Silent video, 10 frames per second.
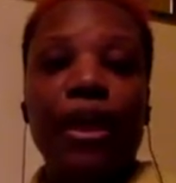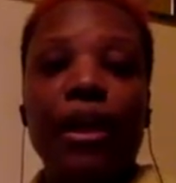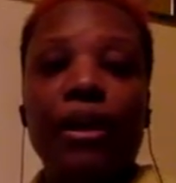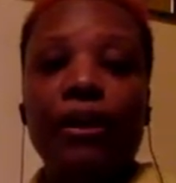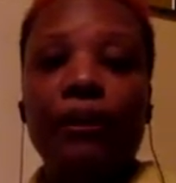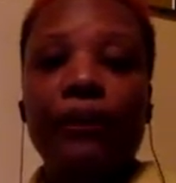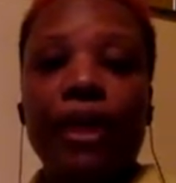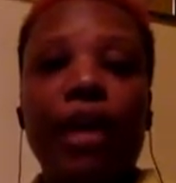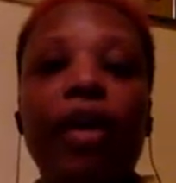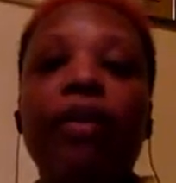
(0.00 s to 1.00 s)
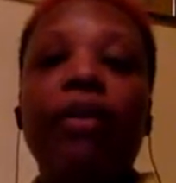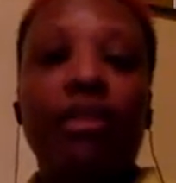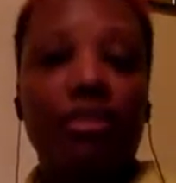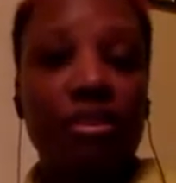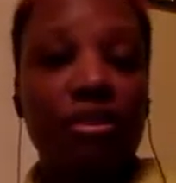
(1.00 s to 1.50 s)
um, all
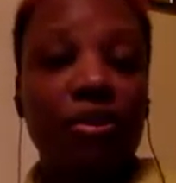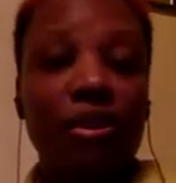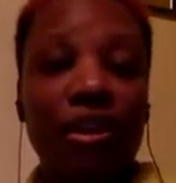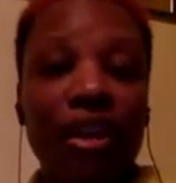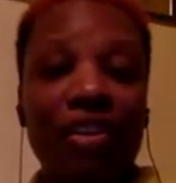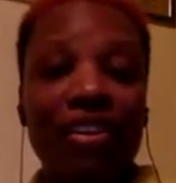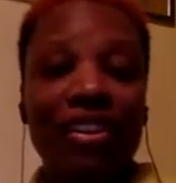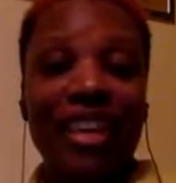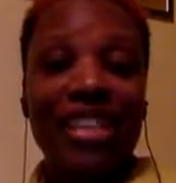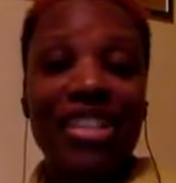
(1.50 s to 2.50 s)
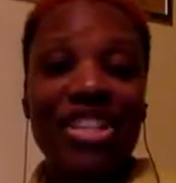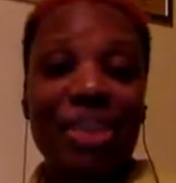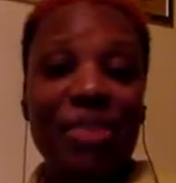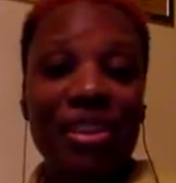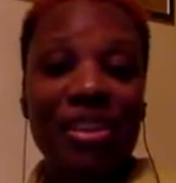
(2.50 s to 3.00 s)
across the world. I recognize that
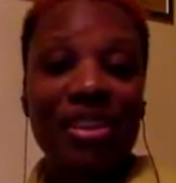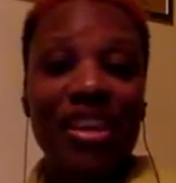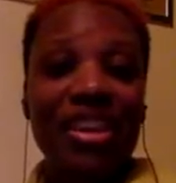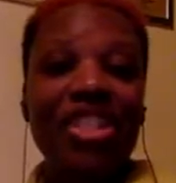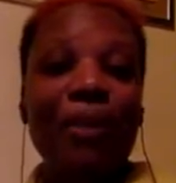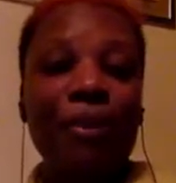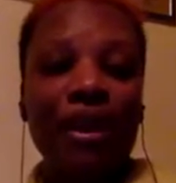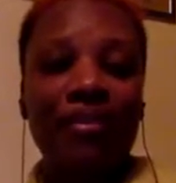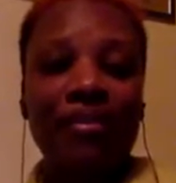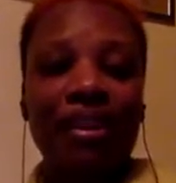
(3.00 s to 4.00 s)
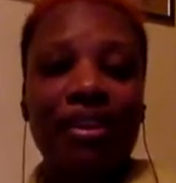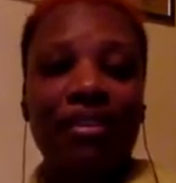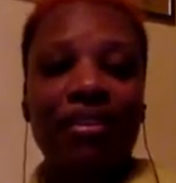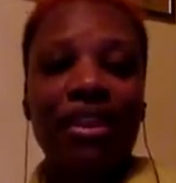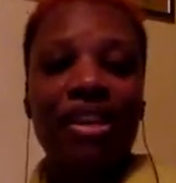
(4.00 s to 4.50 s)
Japan rather,
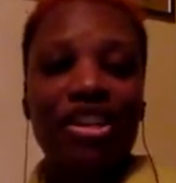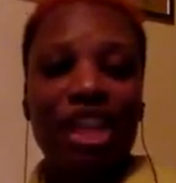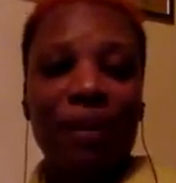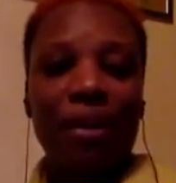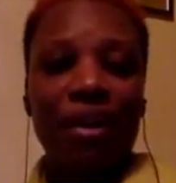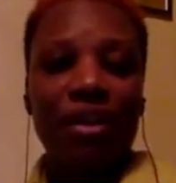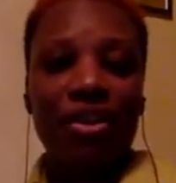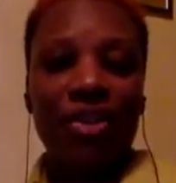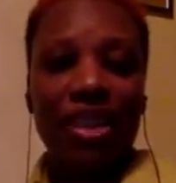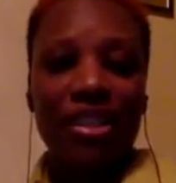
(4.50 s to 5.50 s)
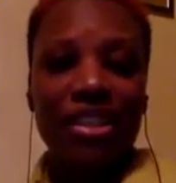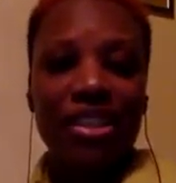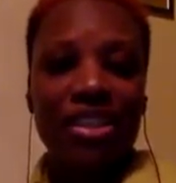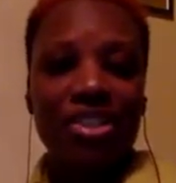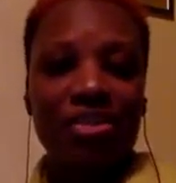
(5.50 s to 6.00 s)
Japan, the United States,
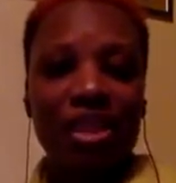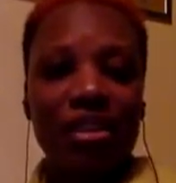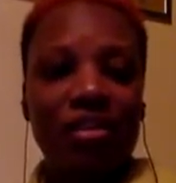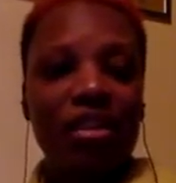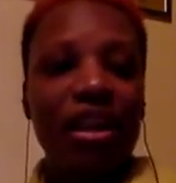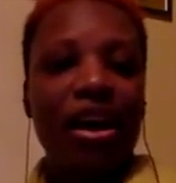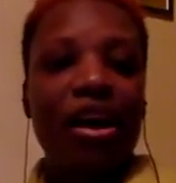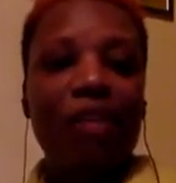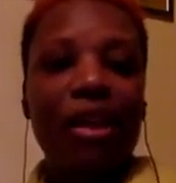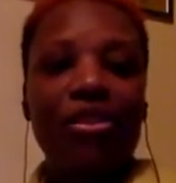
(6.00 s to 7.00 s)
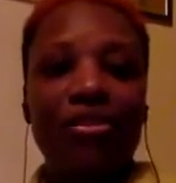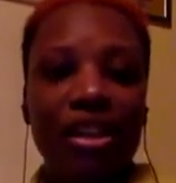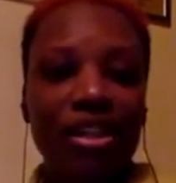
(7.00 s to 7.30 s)
and Jamaica are my three